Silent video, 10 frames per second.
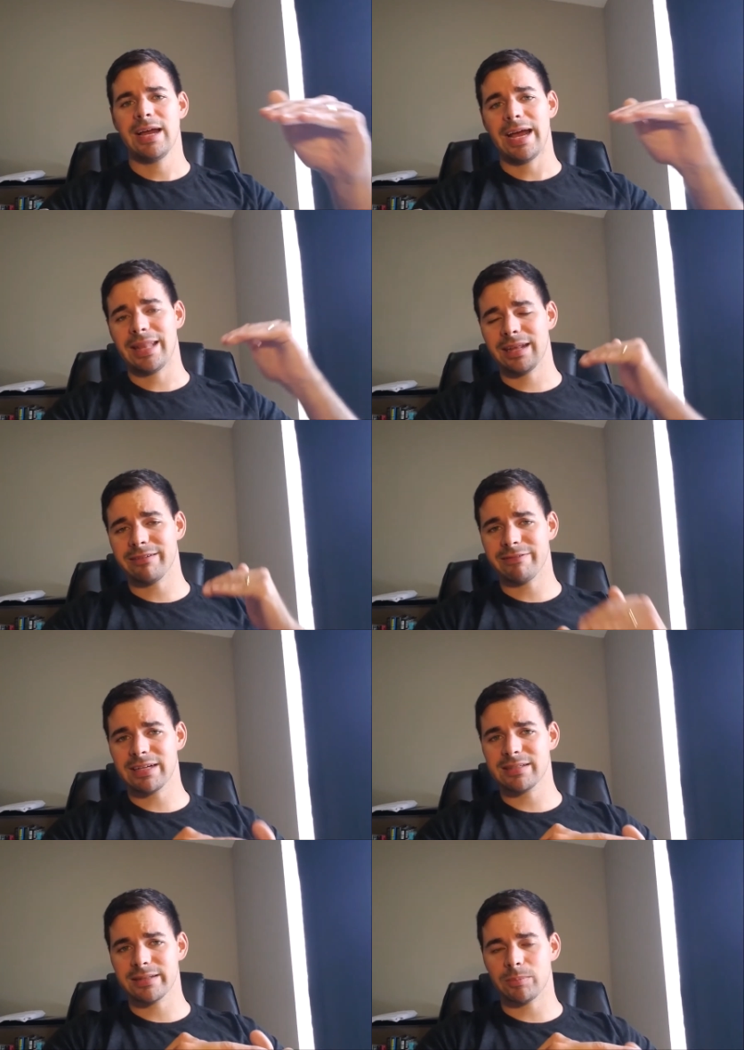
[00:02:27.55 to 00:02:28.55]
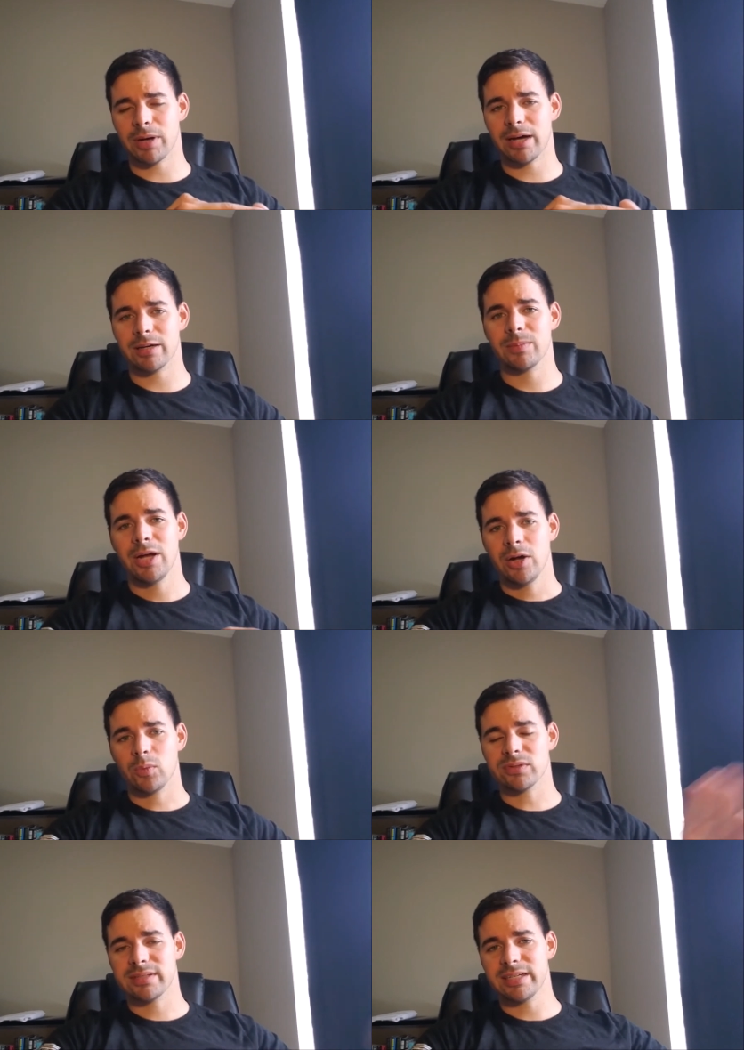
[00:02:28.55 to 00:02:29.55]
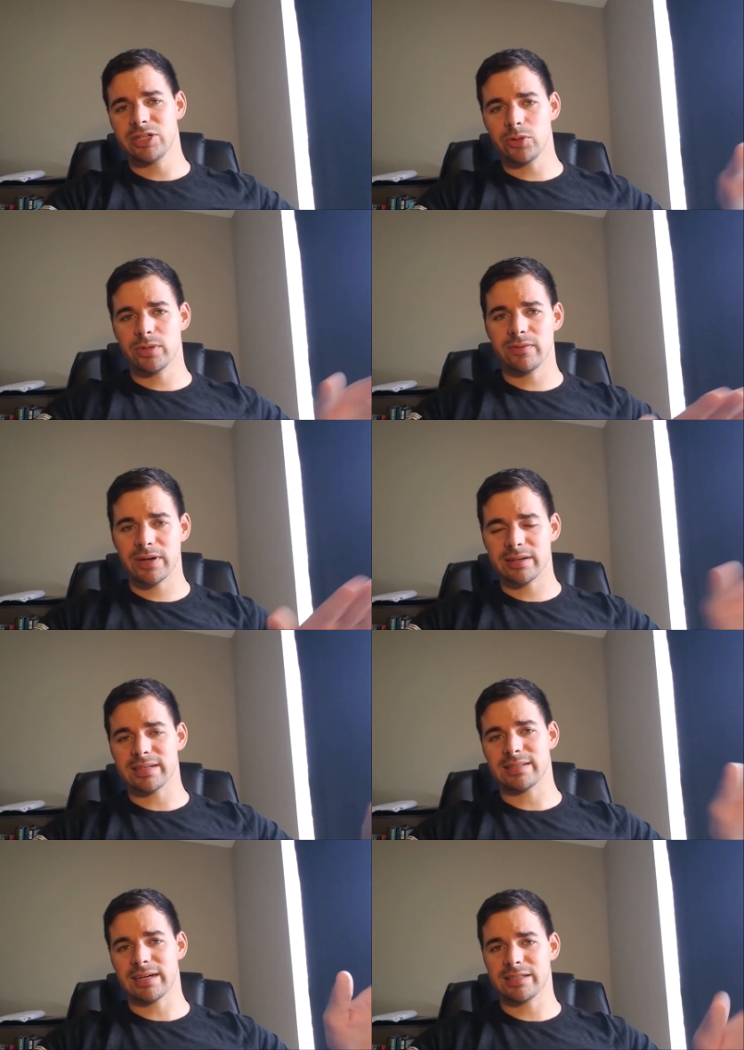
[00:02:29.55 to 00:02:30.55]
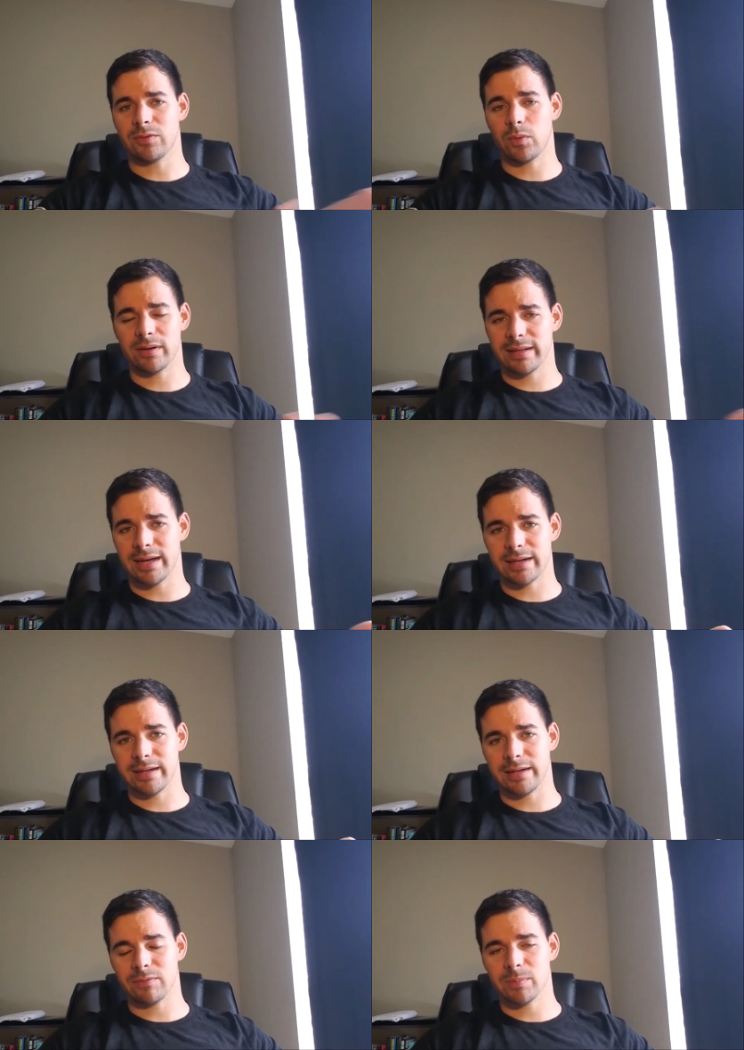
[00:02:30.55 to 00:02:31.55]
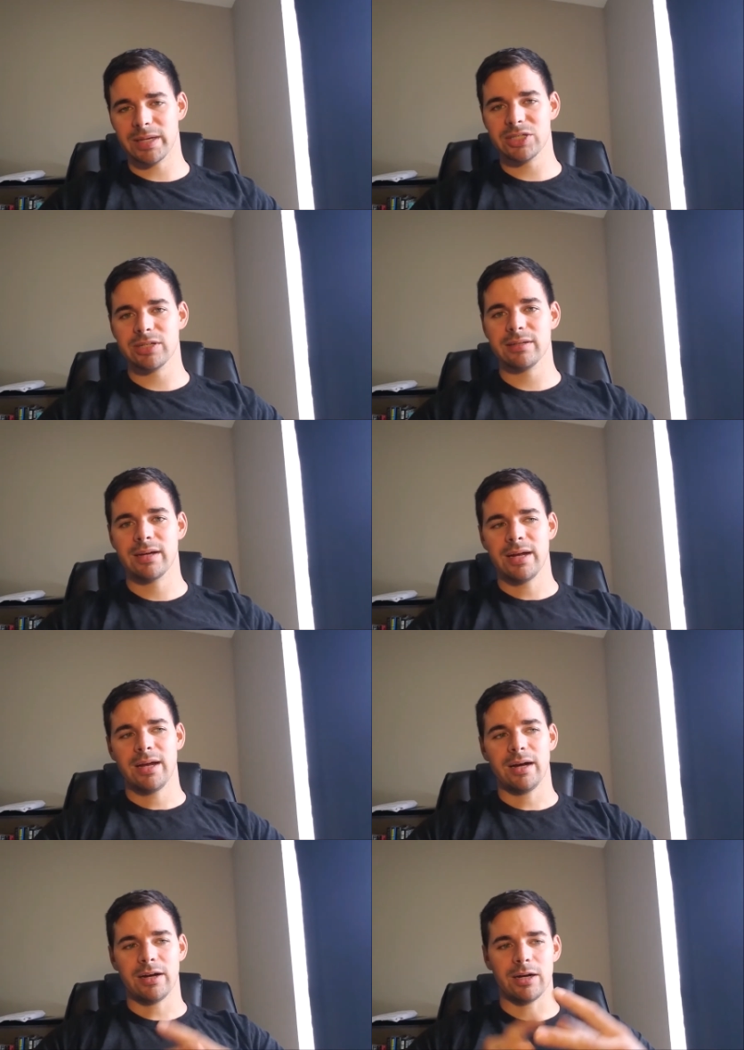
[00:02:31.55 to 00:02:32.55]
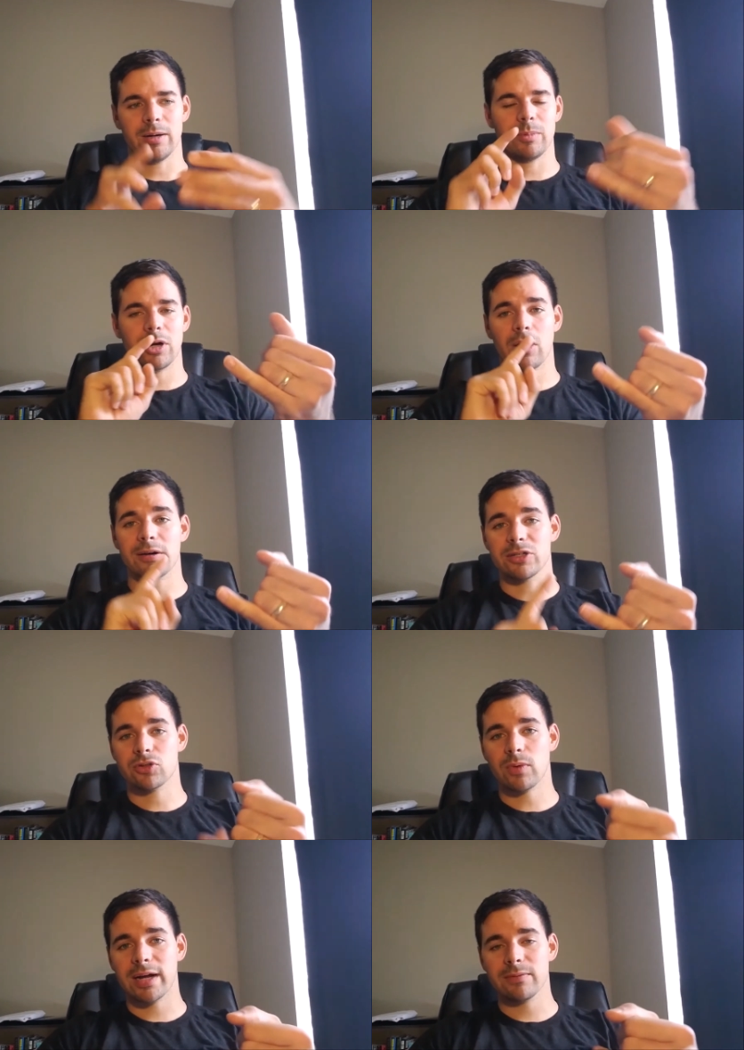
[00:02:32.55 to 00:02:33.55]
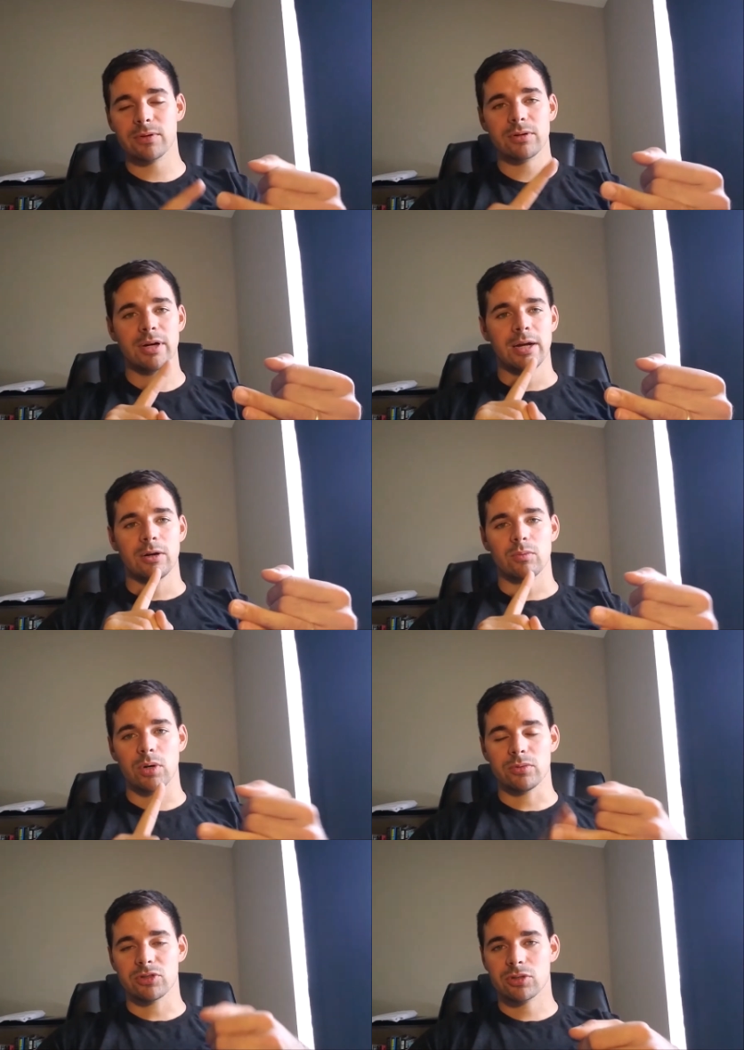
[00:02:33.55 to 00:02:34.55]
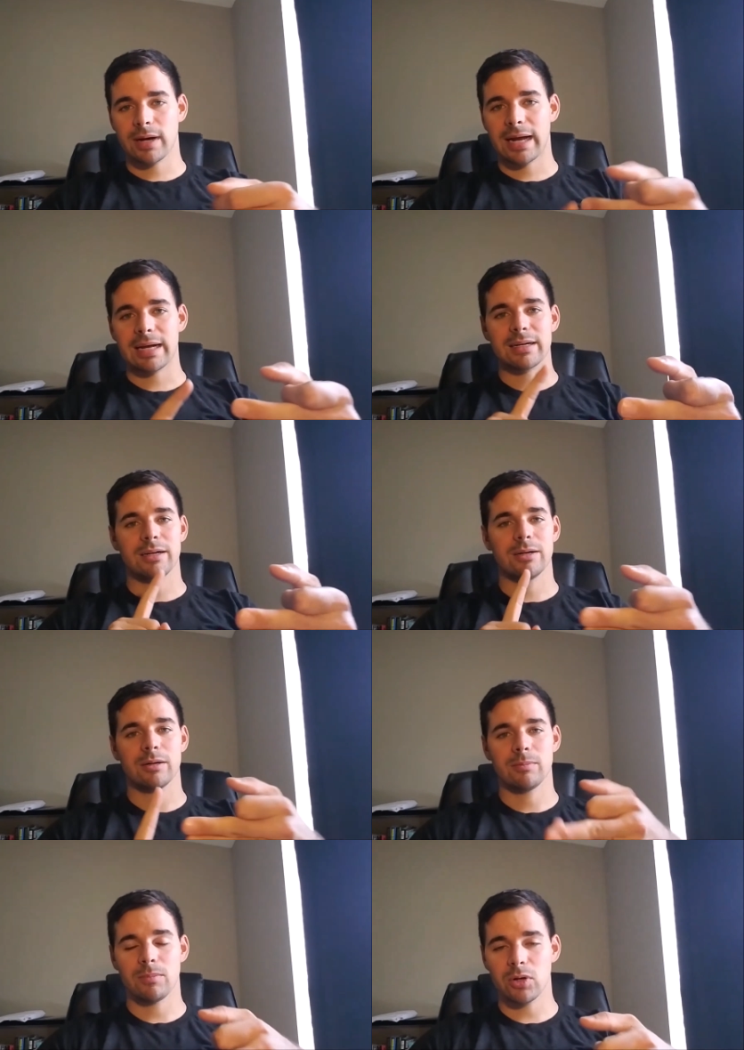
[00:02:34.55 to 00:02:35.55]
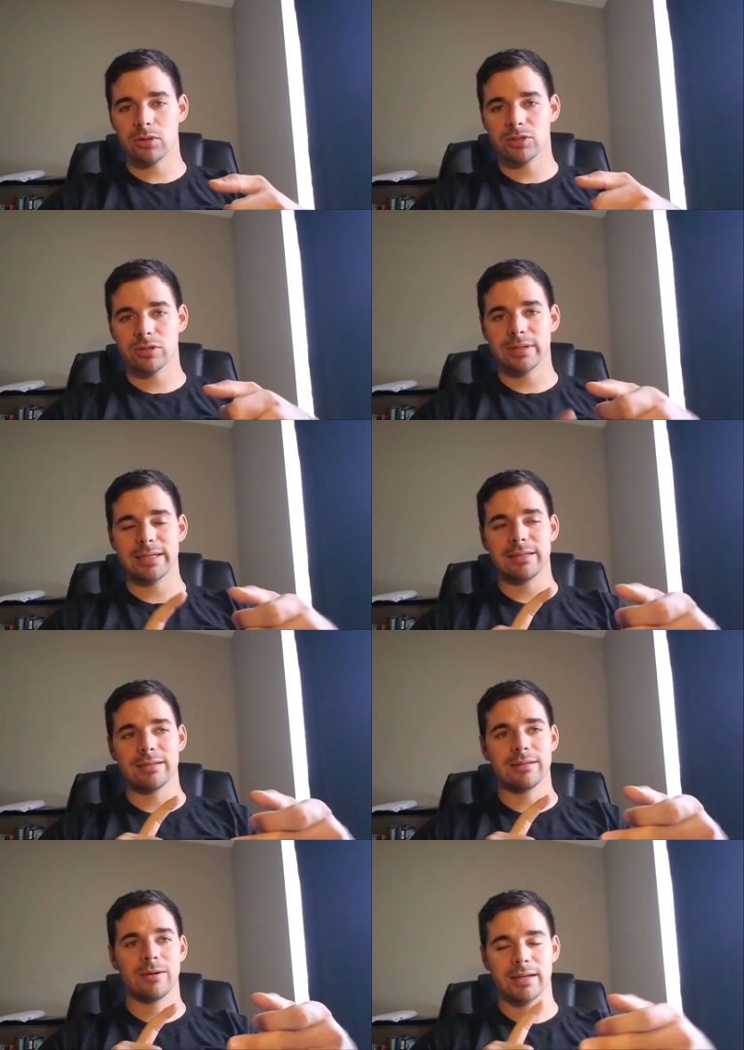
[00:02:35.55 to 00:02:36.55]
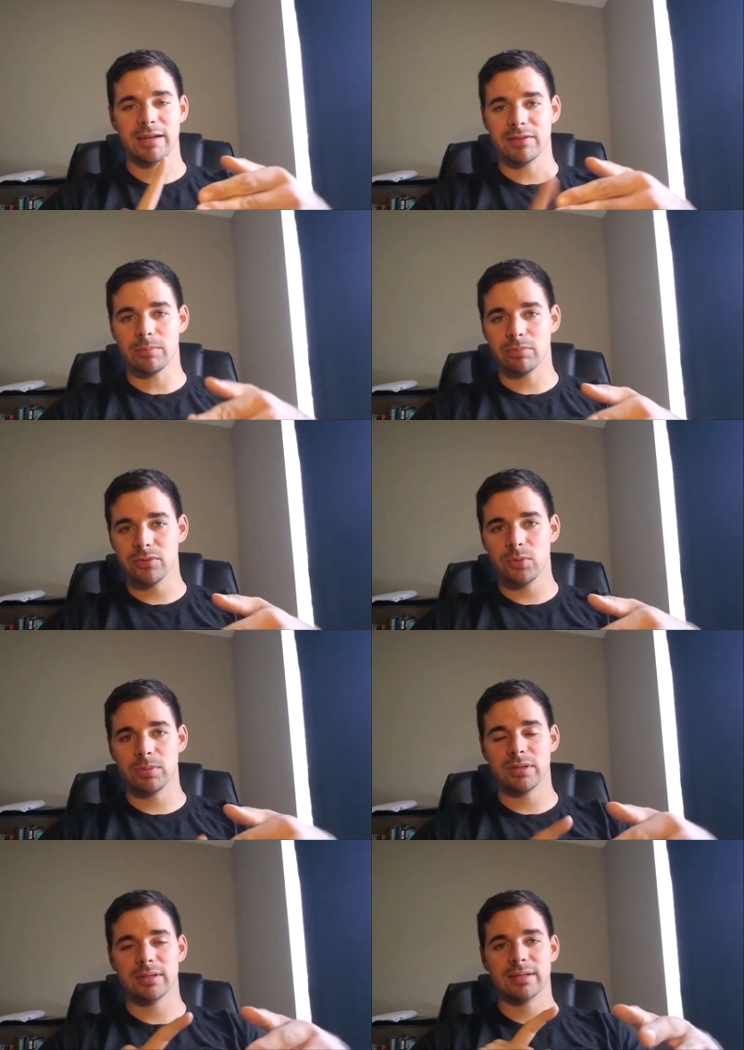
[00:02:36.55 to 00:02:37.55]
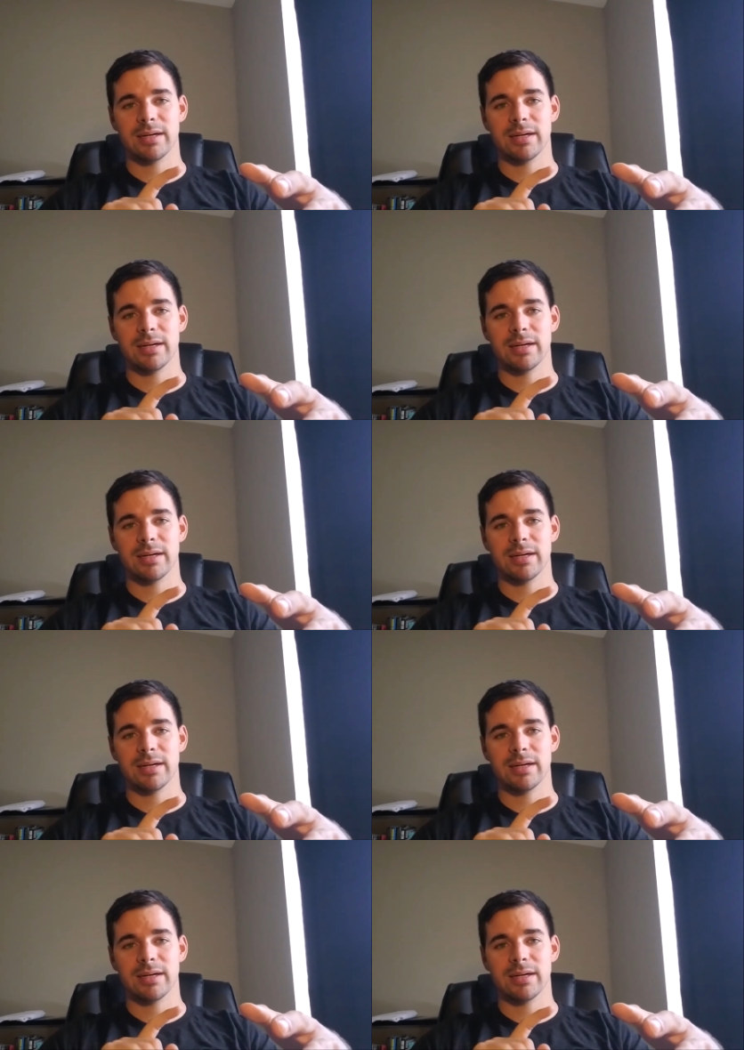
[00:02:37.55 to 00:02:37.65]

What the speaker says: and then the links at the bottom will send you to various sites of where they got that information. Car and Driver, Road and Track, Motor Trend, Kelly Blue Book.